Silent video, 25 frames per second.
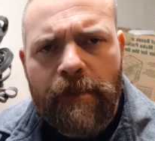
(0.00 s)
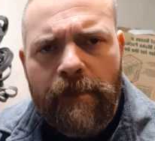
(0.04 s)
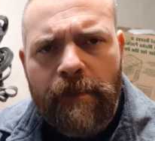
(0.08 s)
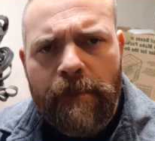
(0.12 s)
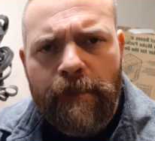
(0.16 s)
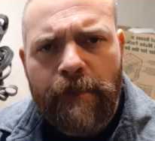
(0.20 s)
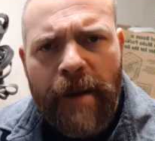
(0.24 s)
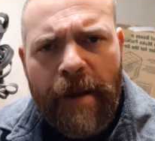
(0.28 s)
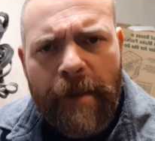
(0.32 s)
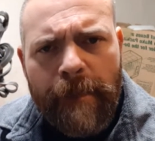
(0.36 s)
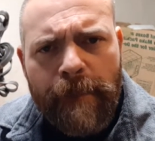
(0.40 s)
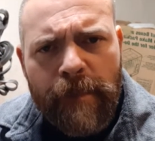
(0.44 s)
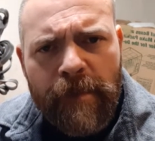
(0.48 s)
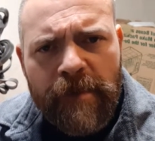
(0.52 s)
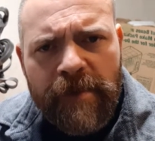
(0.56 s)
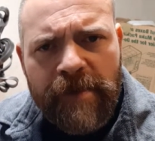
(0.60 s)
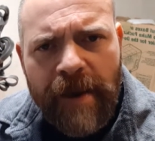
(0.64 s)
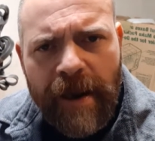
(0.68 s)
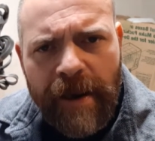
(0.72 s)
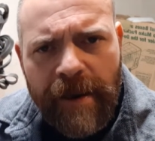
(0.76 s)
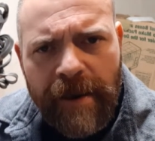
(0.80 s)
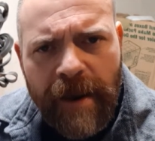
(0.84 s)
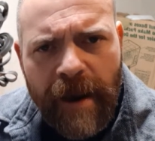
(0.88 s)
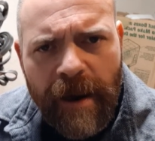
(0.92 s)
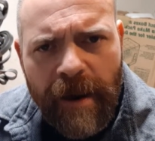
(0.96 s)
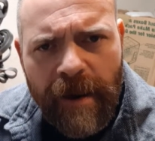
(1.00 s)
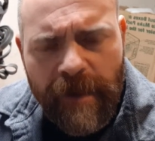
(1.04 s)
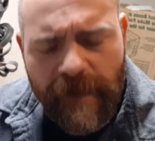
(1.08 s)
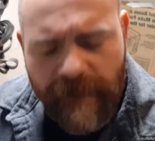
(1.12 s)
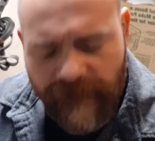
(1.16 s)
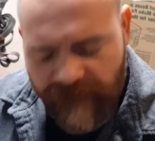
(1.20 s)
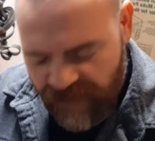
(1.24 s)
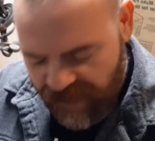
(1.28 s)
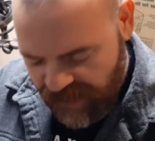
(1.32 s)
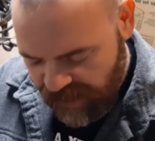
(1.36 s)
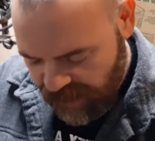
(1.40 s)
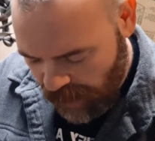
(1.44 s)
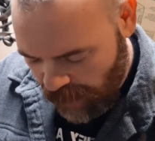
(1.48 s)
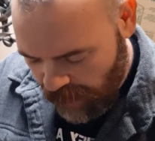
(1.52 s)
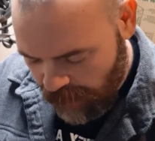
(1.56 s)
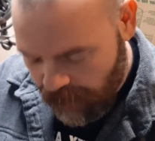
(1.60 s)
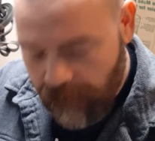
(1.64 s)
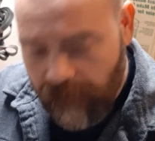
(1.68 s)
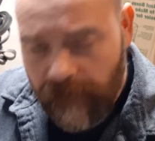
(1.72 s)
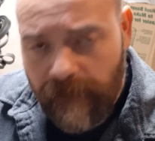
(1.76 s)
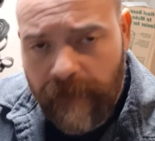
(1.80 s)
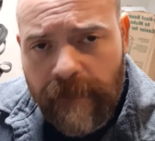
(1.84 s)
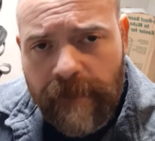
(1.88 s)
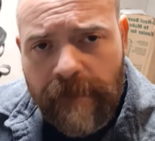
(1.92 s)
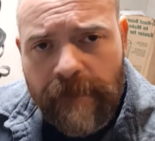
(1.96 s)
People take care of each other.